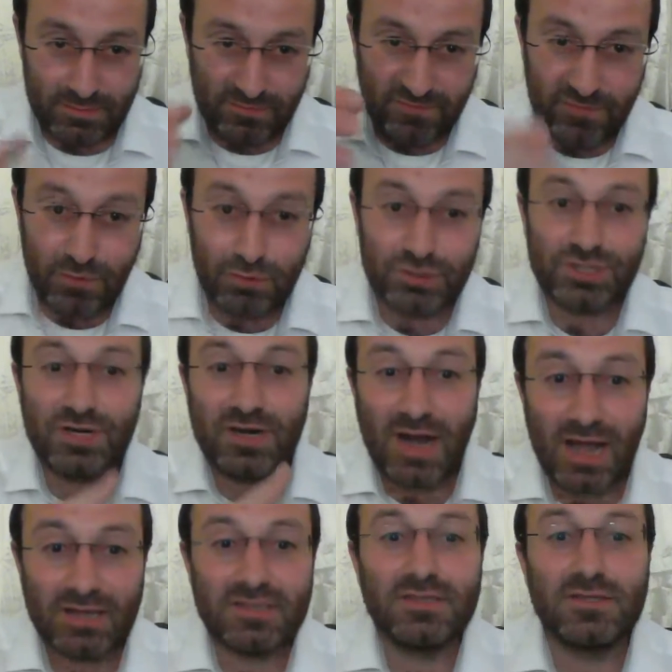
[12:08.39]
future
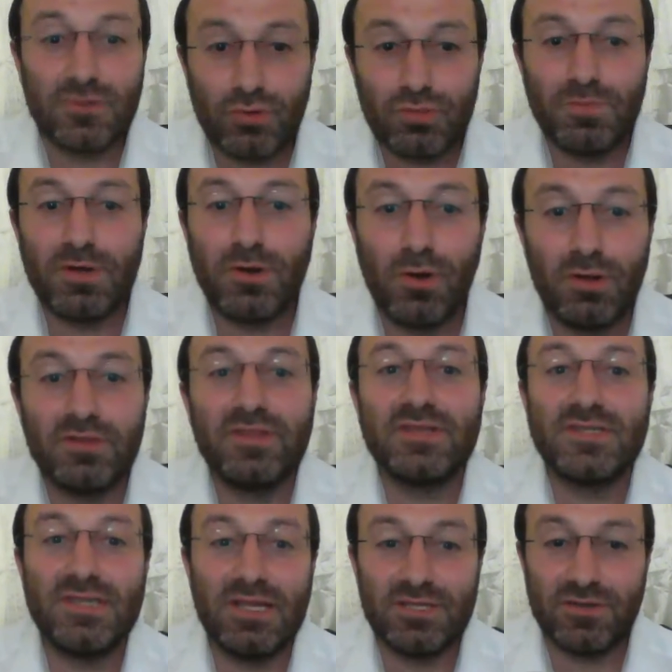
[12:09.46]
Nazis could be called the
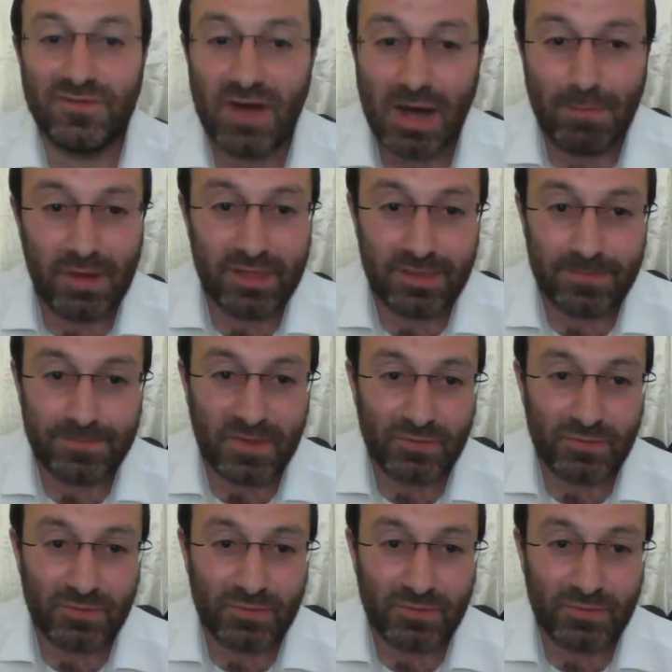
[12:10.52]
sons of Haman,